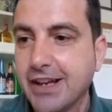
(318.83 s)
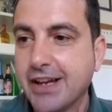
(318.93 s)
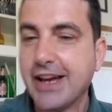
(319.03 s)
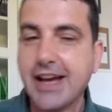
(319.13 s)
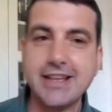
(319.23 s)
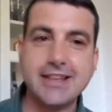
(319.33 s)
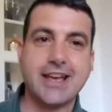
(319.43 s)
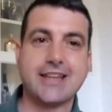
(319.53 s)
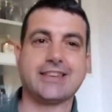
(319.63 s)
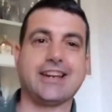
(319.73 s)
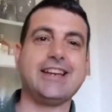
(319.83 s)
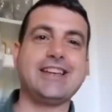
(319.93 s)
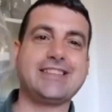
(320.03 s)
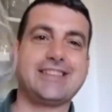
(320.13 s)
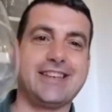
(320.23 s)
And at
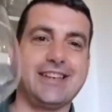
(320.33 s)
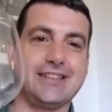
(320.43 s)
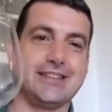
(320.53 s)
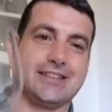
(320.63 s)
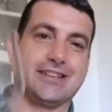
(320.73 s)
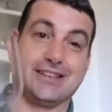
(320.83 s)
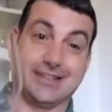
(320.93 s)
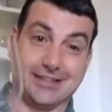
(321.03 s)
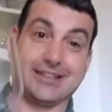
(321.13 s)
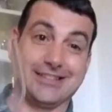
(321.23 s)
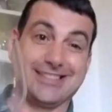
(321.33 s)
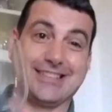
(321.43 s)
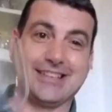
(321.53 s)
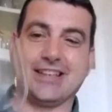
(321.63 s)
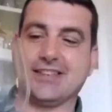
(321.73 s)
least
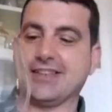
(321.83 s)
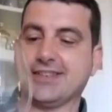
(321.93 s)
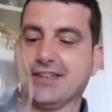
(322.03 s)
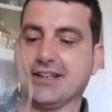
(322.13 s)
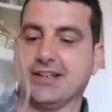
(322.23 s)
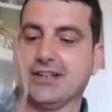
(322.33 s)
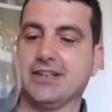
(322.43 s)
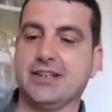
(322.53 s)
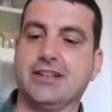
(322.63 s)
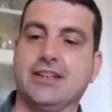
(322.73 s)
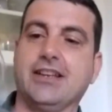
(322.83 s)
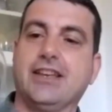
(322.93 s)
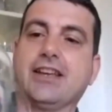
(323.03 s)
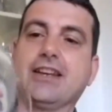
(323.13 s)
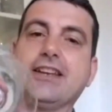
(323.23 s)
this is a
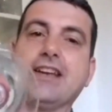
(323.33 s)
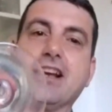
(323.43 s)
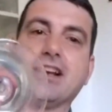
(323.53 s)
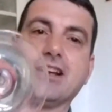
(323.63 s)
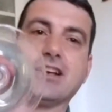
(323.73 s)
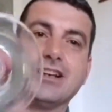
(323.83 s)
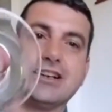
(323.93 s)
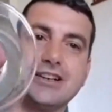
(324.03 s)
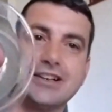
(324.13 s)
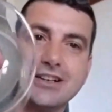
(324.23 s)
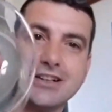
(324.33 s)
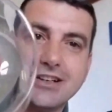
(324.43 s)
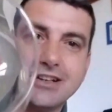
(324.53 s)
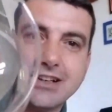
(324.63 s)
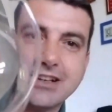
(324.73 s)
real,
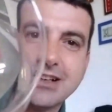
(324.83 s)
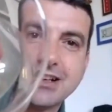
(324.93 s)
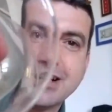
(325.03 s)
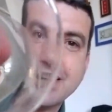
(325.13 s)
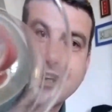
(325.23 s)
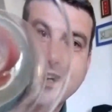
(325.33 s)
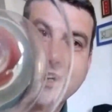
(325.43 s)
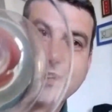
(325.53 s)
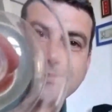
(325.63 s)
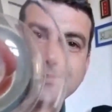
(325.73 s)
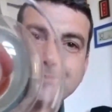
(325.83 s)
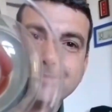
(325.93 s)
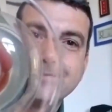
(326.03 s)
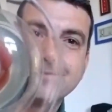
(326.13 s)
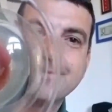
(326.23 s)
I
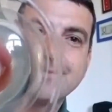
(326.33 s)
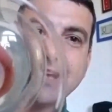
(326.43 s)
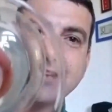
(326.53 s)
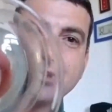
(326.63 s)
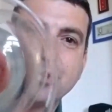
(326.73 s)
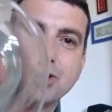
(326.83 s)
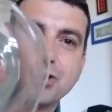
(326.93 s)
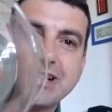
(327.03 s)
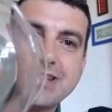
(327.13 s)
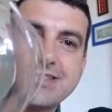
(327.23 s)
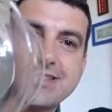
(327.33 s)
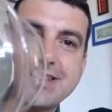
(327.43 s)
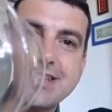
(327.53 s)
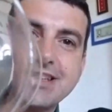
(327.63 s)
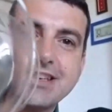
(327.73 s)
don't know, you can
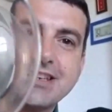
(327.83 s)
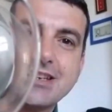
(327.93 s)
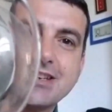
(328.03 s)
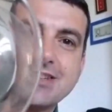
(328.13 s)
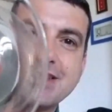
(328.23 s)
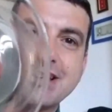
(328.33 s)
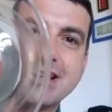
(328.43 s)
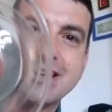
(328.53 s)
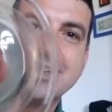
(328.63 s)
see, is a